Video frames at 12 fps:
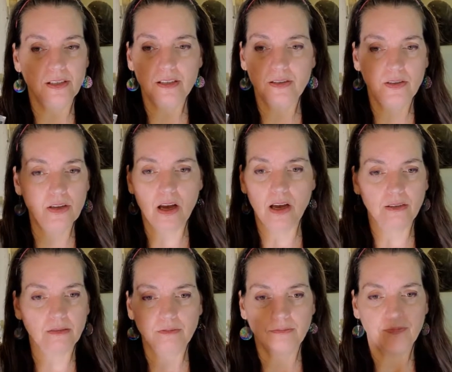It's not,
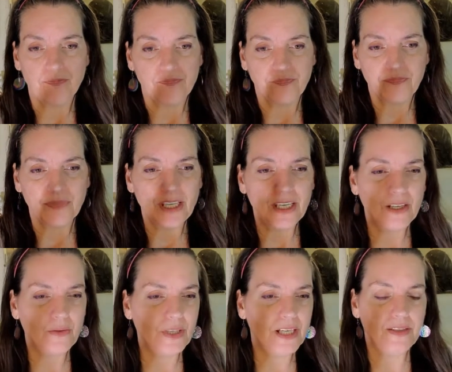you know,
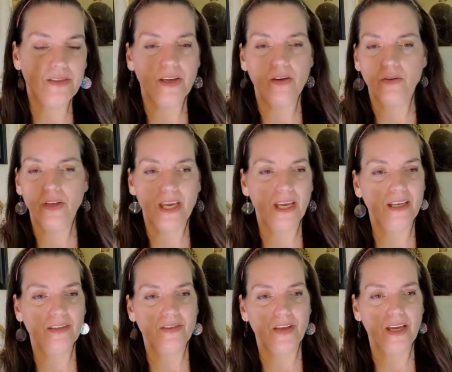when I say okay,
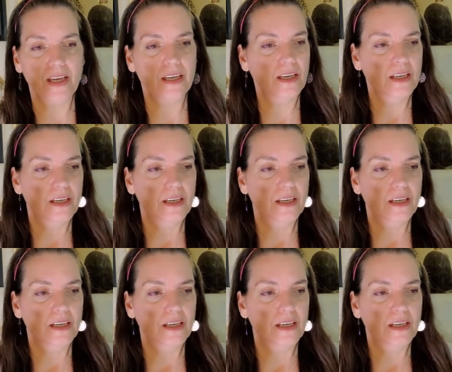it's like